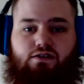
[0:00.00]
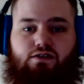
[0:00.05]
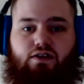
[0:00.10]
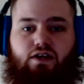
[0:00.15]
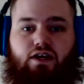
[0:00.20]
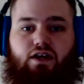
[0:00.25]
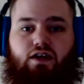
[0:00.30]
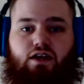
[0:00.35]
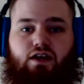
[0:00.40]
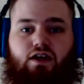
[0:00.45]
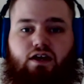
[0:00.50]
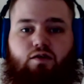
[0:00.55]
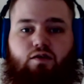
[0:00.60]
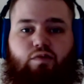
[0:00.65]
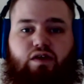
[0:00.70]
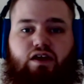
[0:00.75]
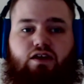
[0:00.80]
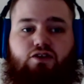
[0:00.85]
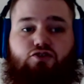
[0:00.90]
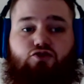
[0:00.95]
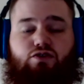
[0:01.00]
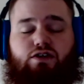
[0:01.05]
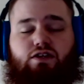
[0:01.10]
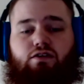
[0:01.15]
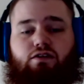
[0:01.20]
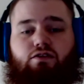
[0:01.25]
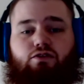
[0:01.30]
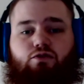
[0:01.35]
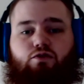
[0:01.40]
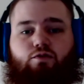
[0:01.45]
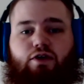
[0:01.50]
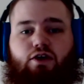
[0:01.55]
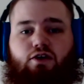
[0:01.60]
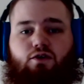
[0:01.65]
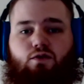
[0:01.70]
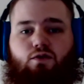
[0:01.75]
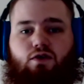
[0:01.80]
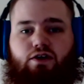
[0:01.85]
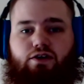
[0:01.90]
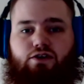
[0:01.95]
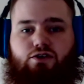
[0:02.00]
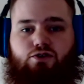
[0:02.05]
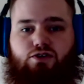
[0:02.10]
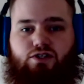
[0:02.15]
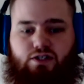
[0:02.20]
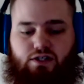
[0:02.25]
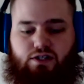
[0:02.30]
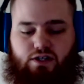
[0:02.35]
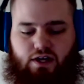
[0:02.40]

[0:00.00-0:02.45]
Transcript: that can be treated through marijuana use,